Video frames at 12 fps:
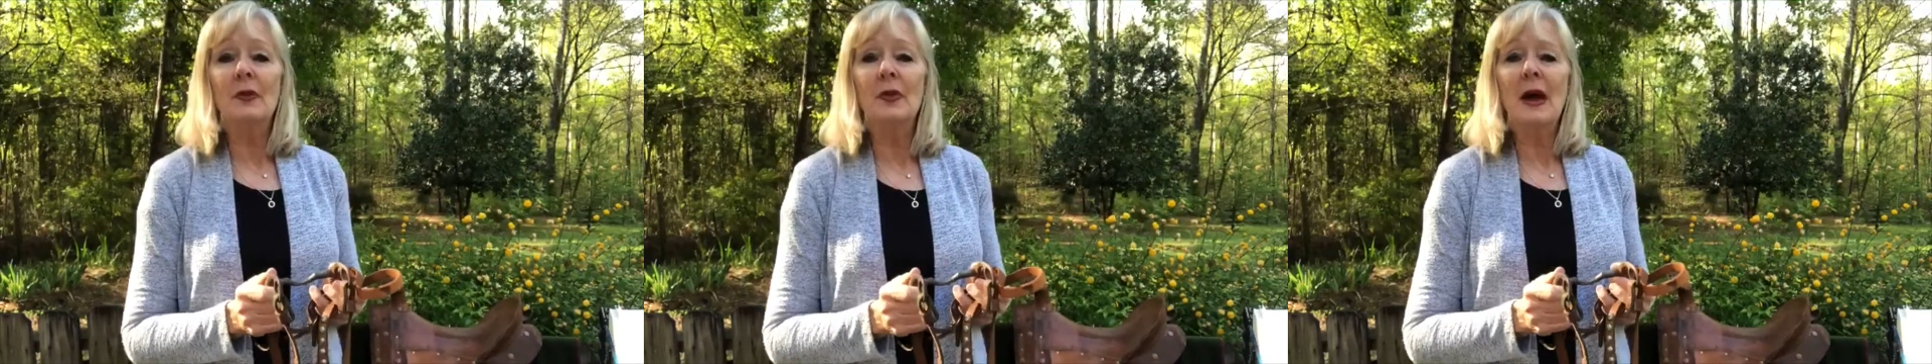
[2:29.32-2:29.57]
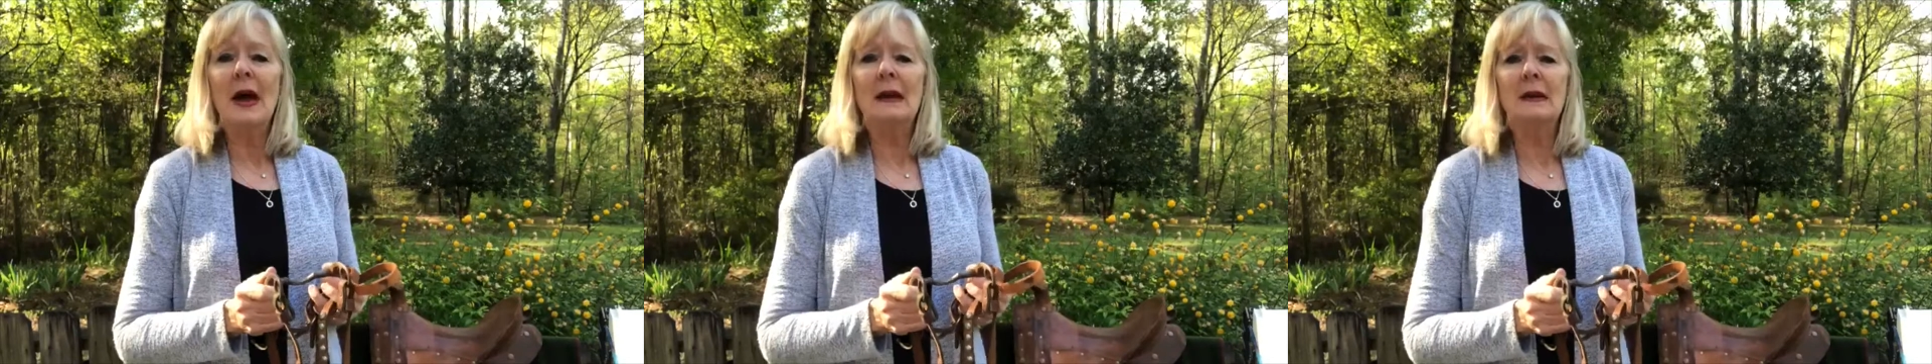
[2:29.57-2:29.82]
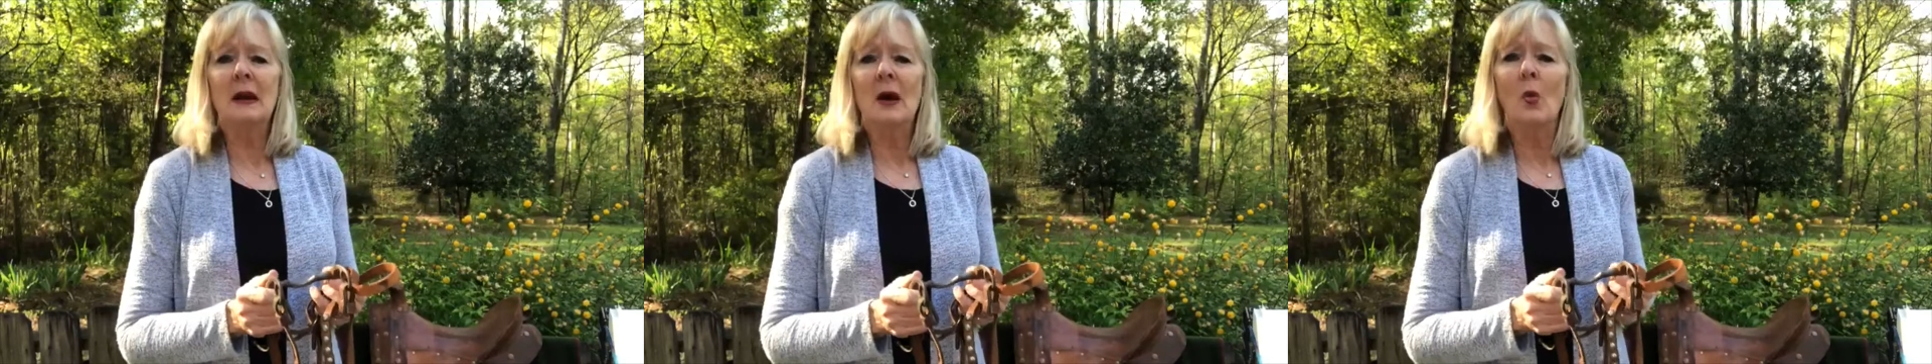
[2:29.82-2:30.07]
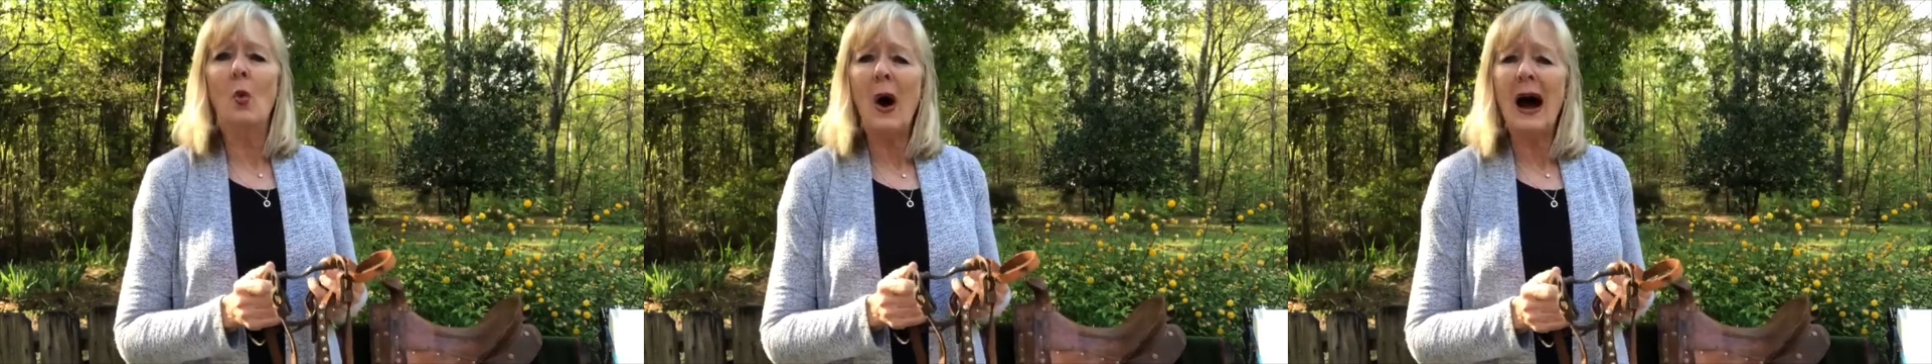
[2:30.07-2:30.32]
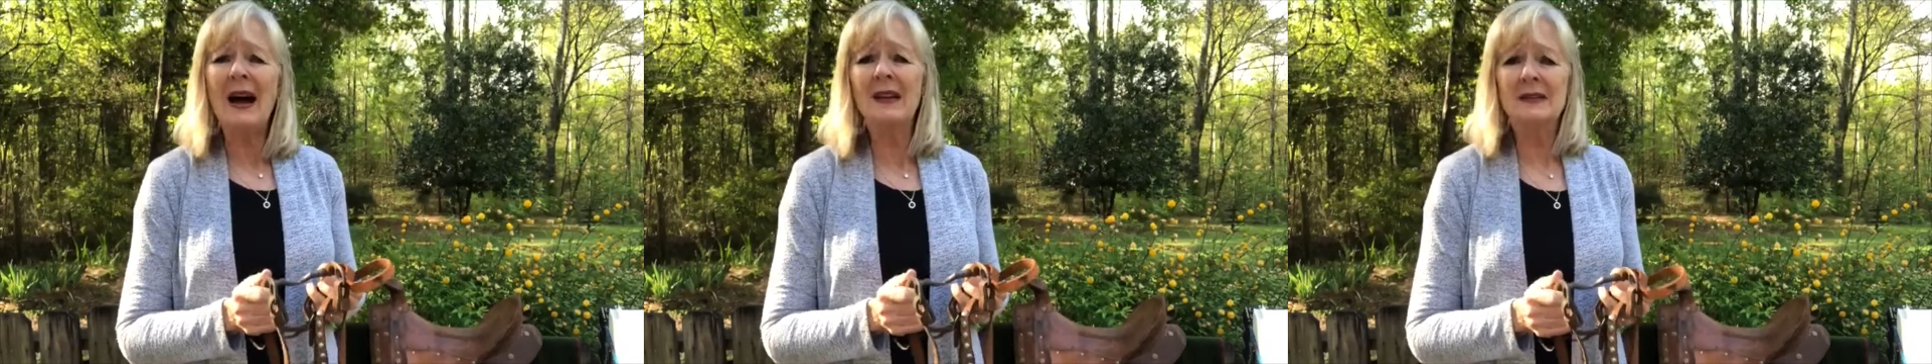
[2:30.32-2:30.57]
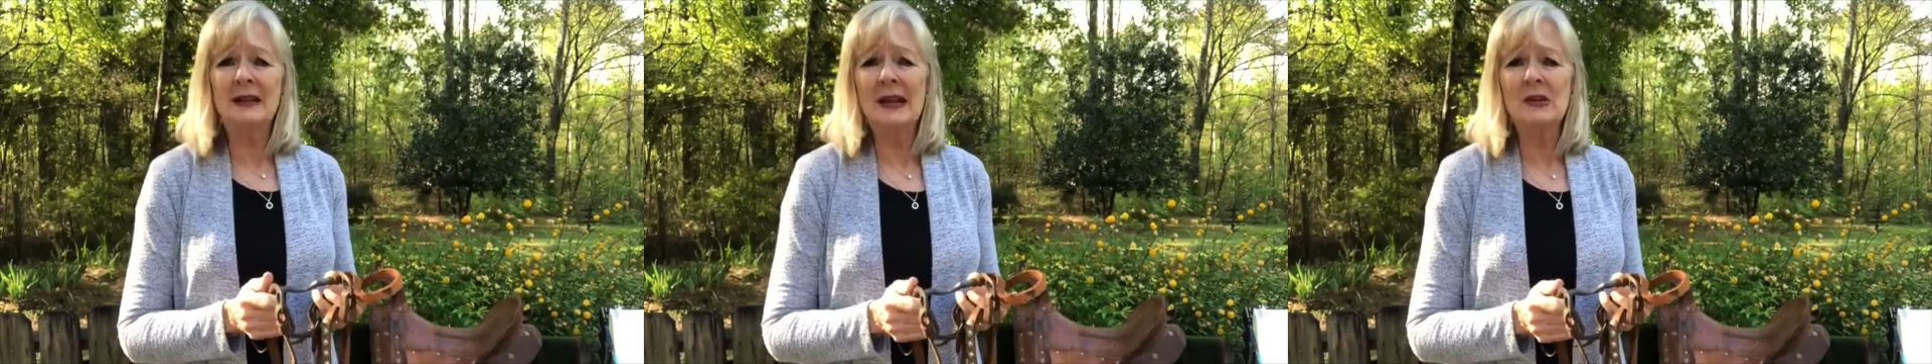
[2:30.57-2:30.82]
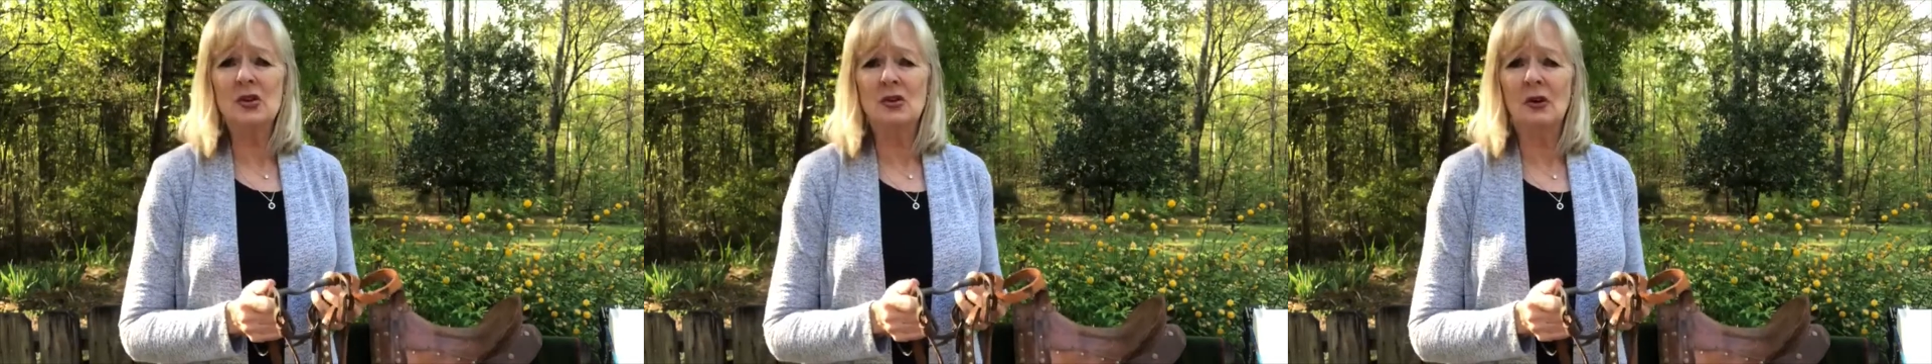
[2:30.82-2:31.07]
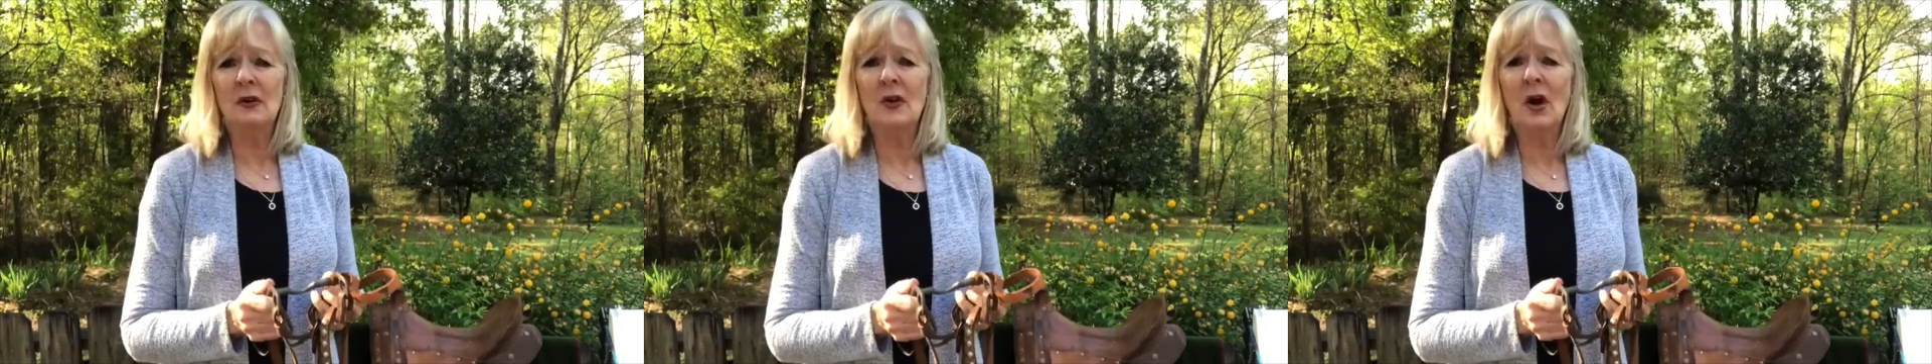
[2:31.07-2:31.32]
that wild nature of the